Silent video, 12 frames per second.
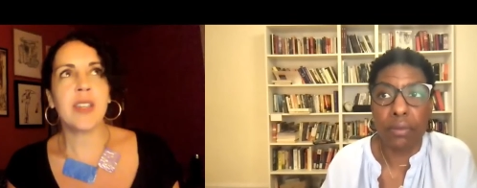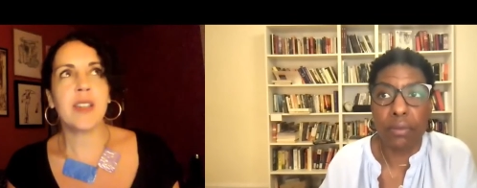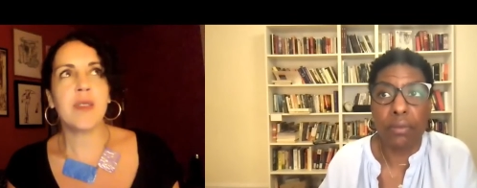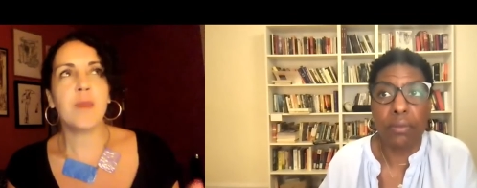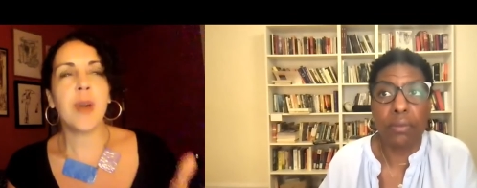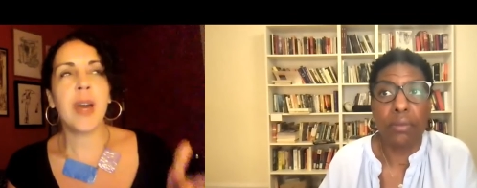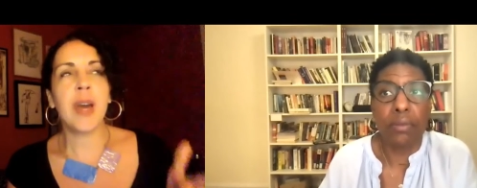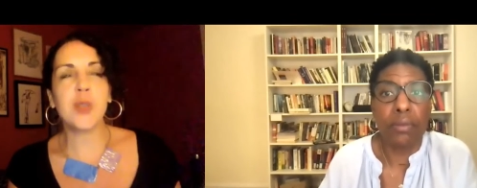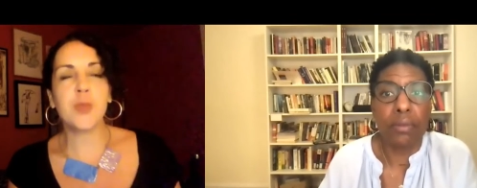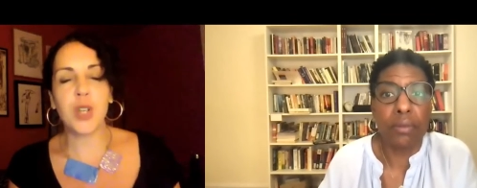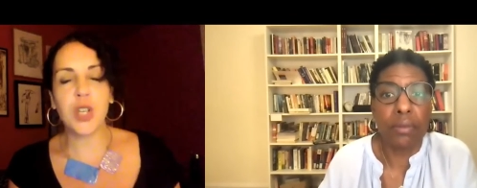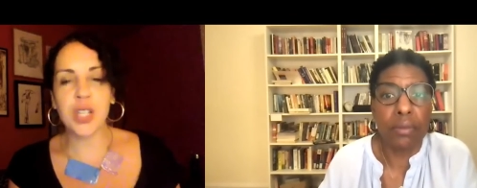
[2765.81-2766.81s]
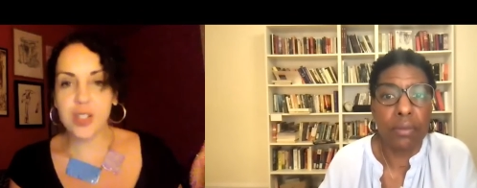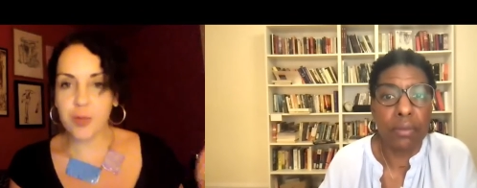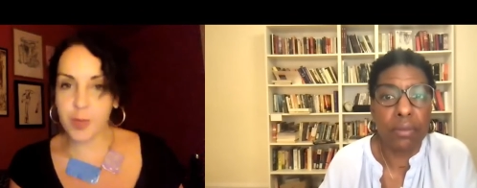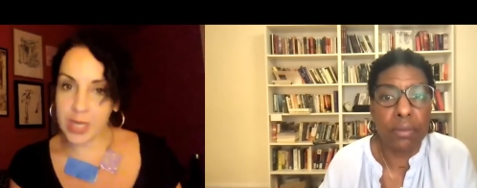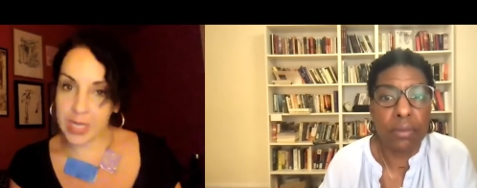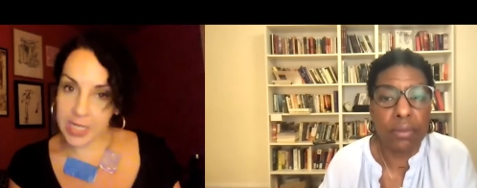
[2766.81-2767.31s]
Speaker 1: my experience of
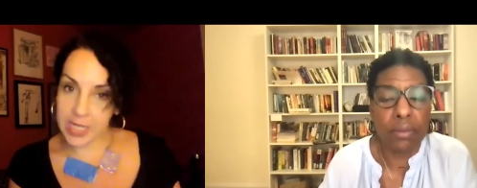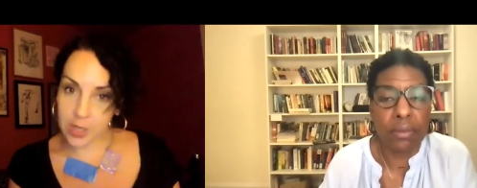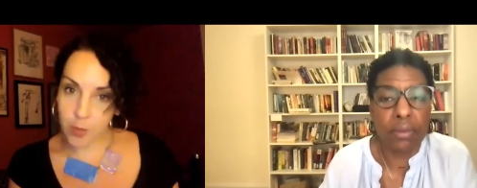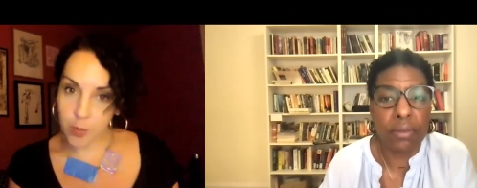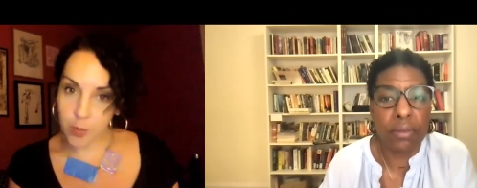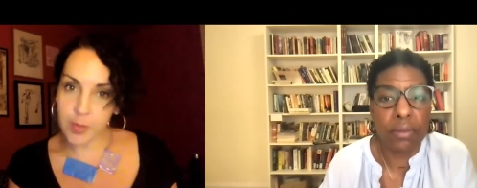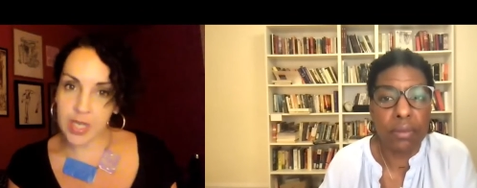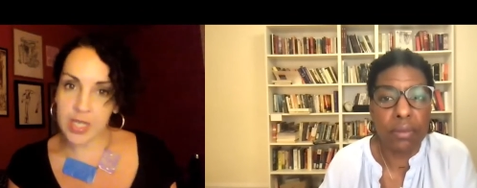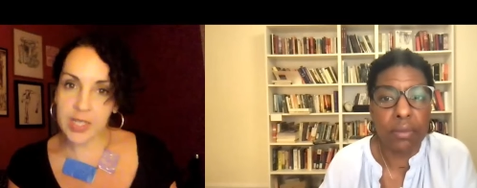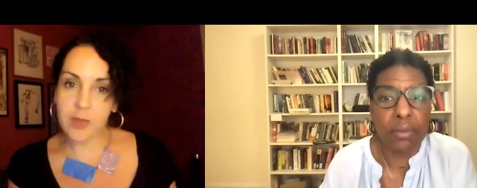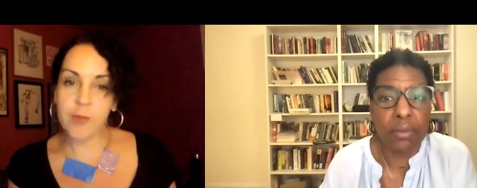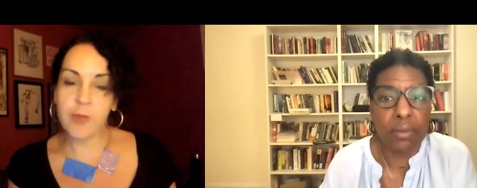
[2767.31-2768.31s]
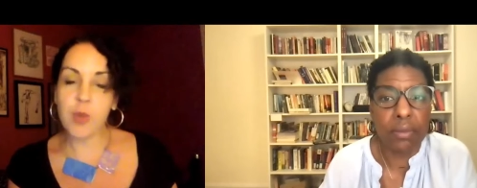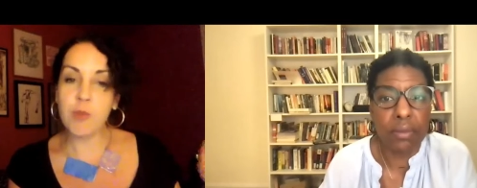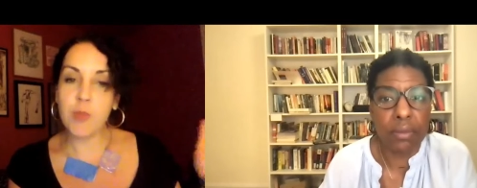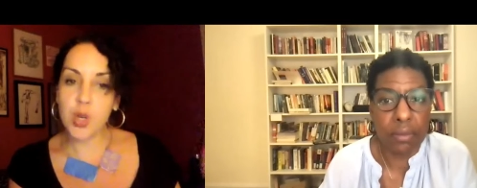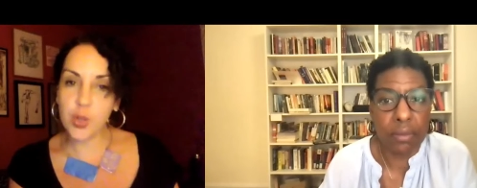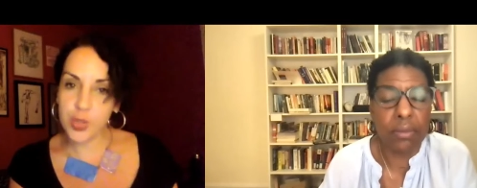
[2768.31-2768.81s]
being in an apartment for
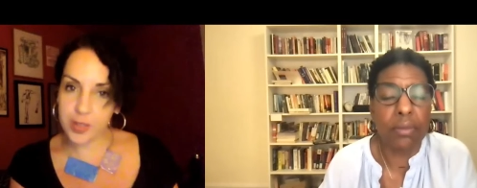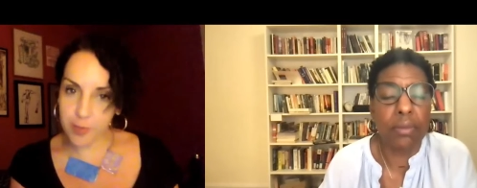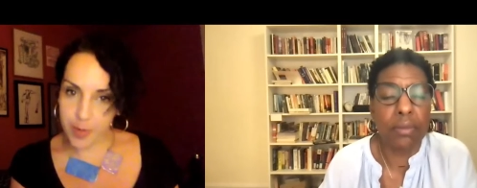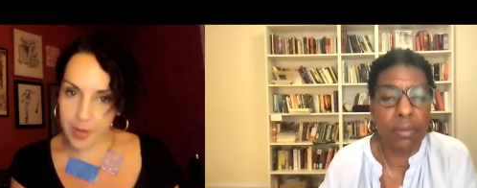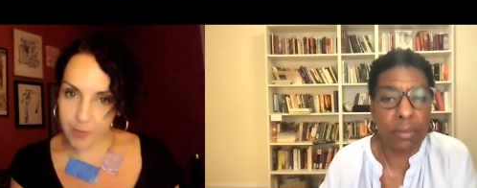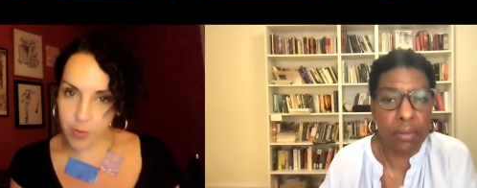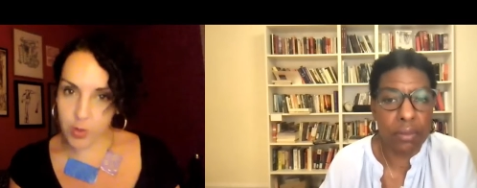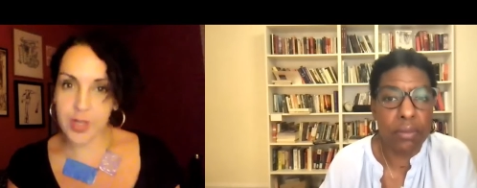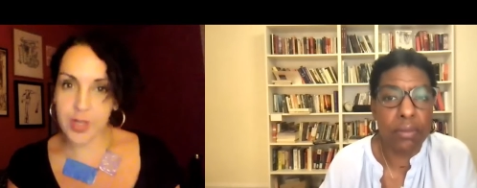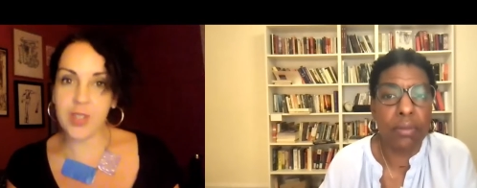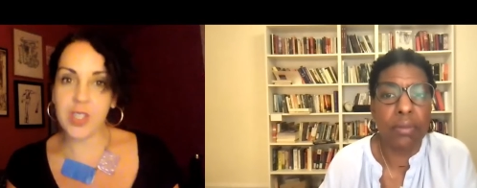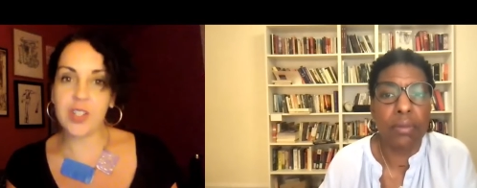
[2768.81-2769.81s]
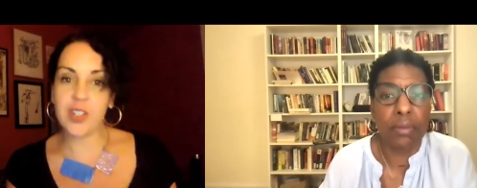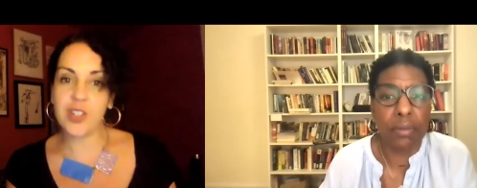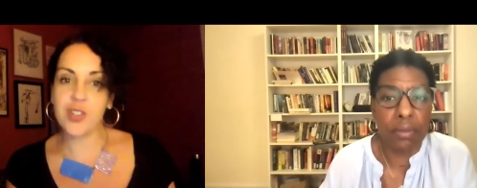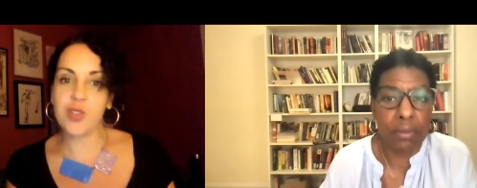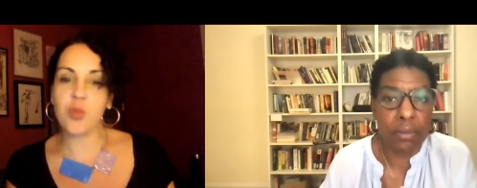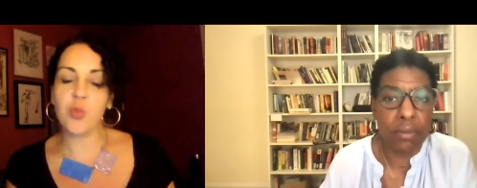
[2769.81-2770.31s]
most of my formative
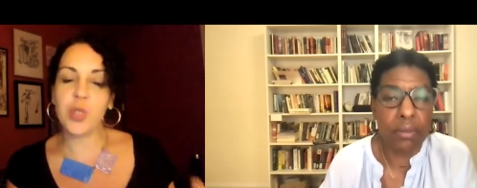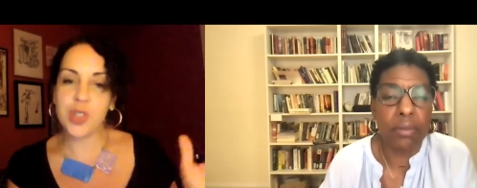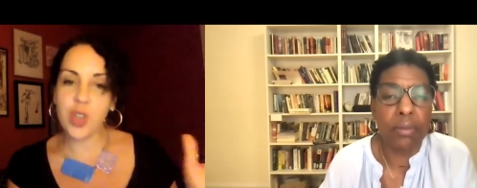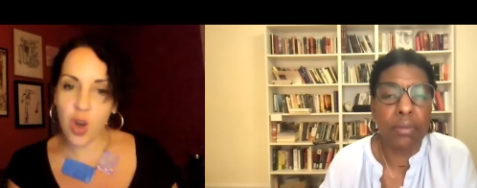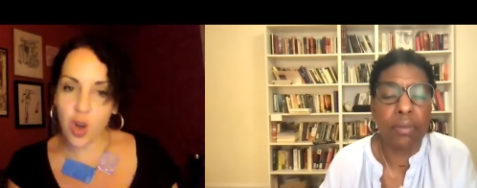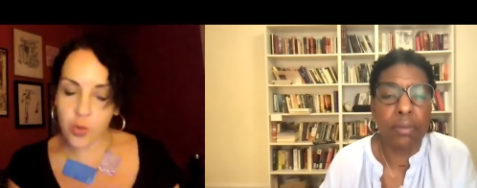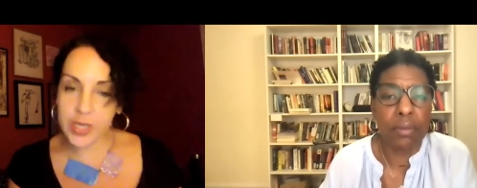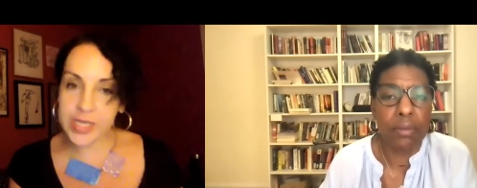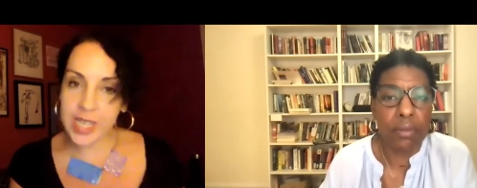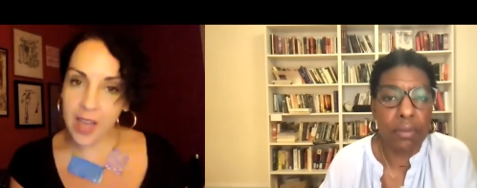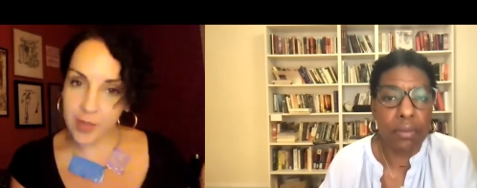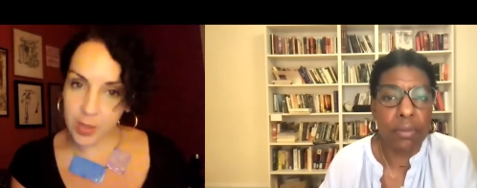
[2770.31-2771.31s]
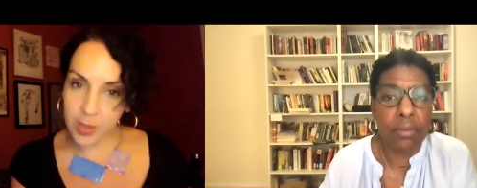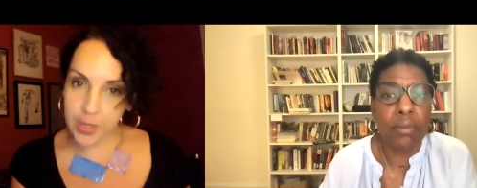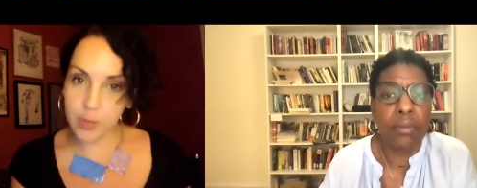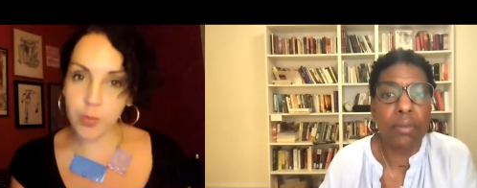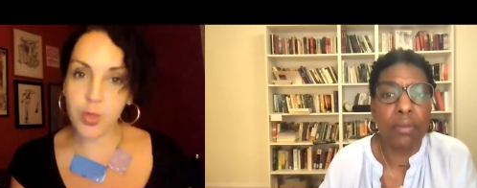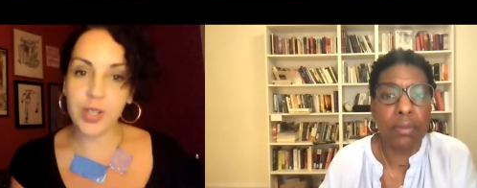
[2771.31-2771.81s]
years was always having
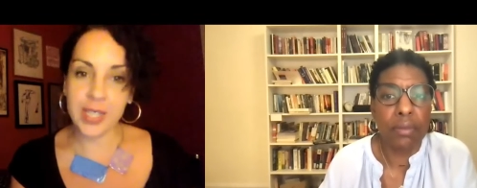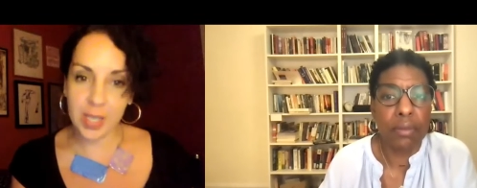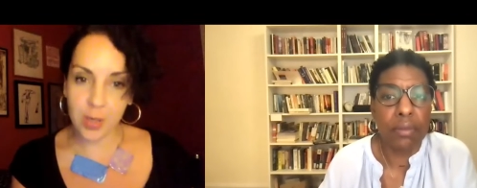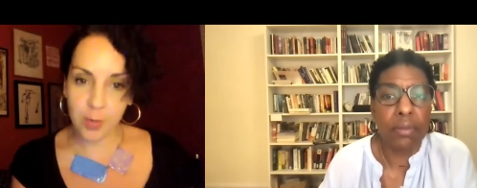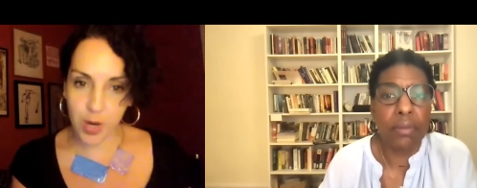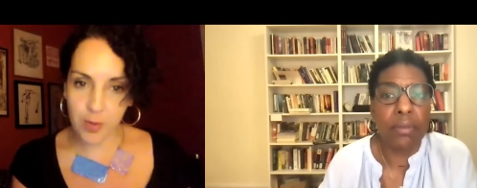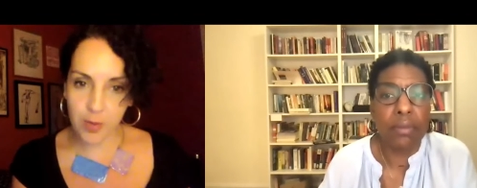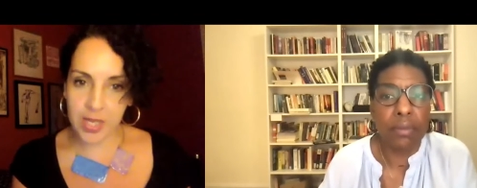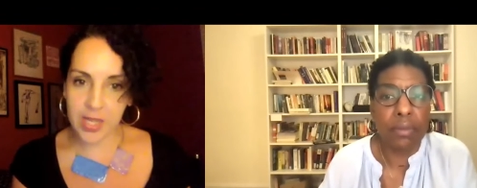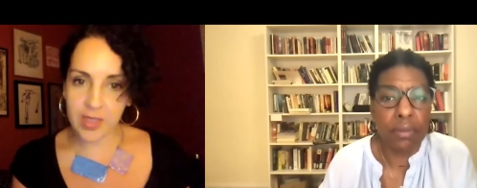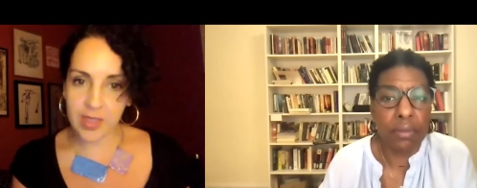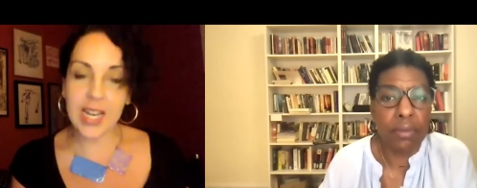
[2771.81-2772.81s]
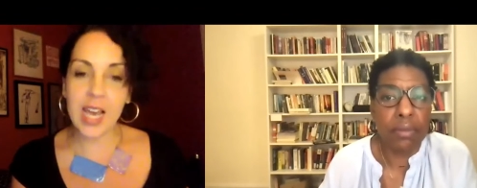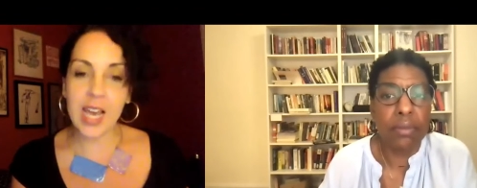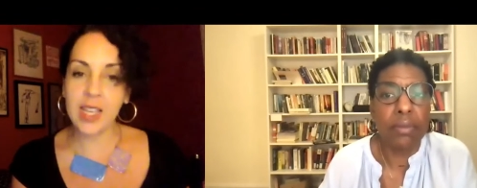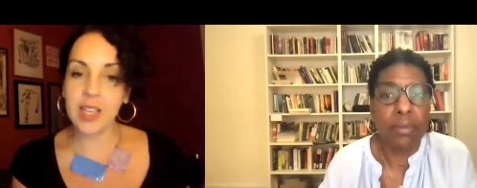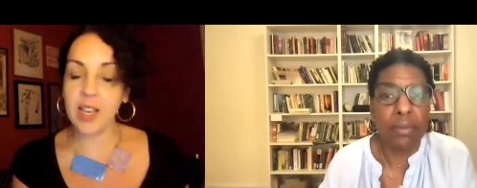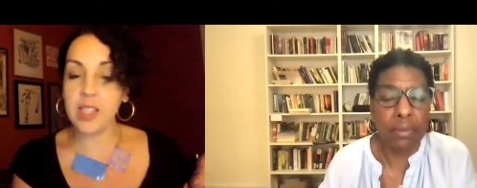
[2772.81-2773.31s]
people in the apartment that I,
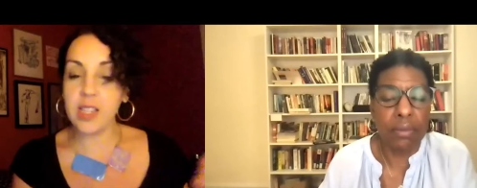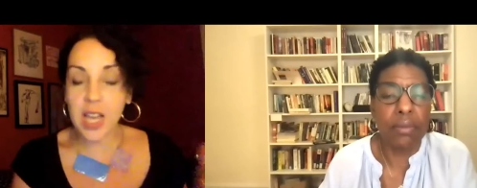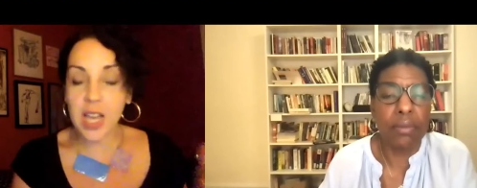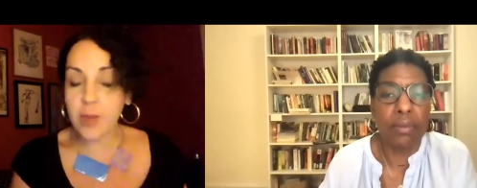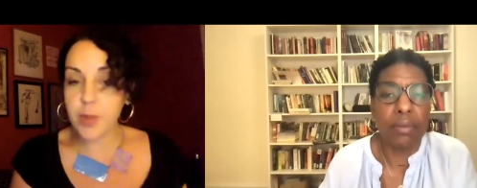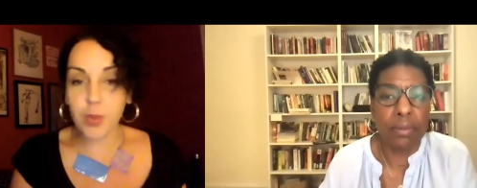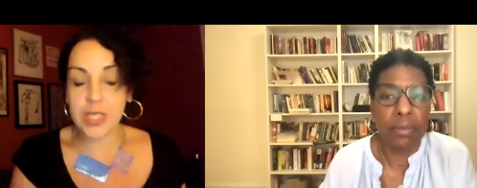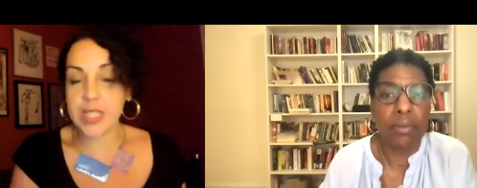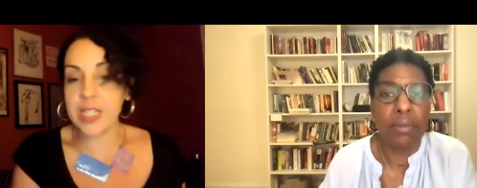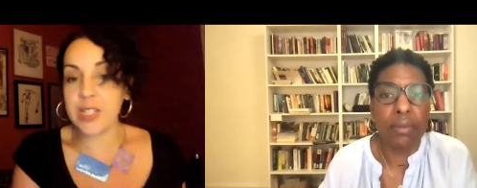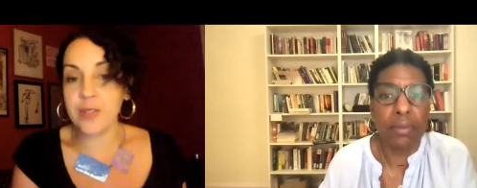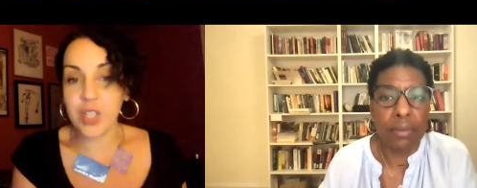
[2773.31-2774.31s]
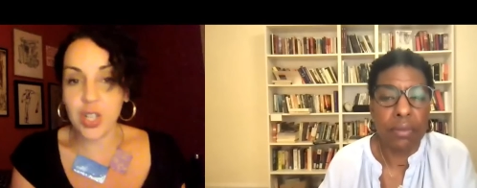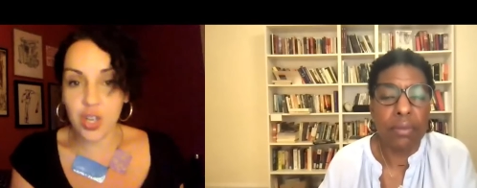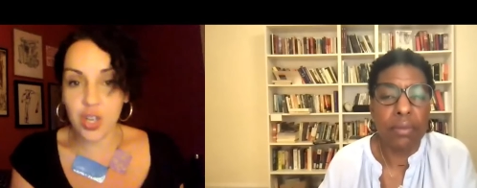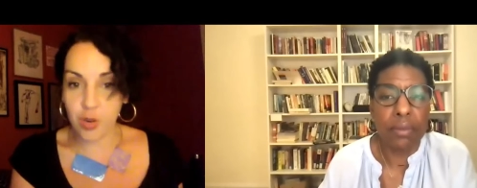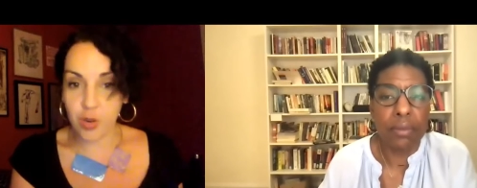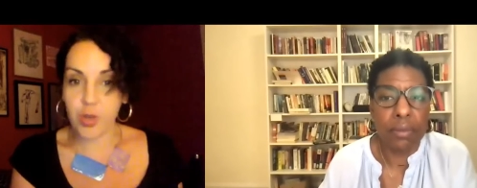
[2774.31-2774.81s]
a lot of people I didn't even
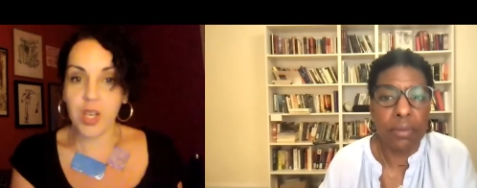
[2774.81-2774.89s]
know,